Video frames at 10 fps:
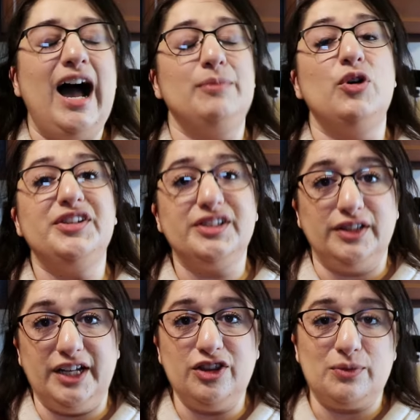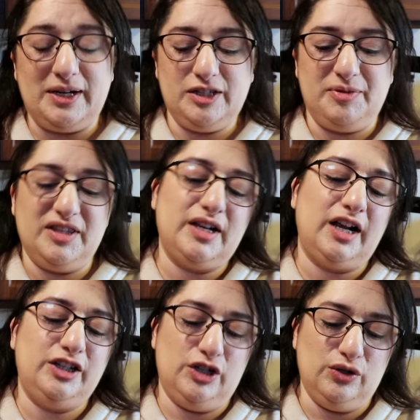I'm going to link the recipe that I
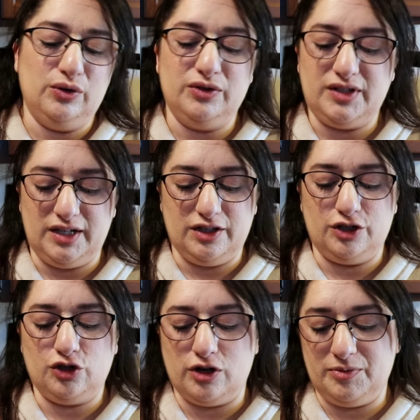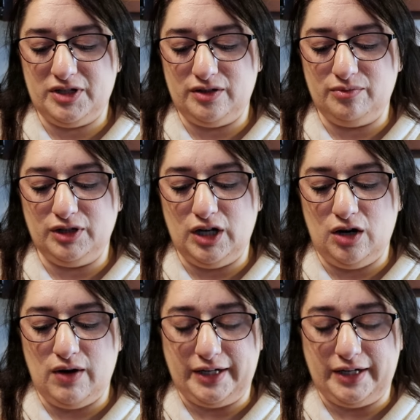used in the description below.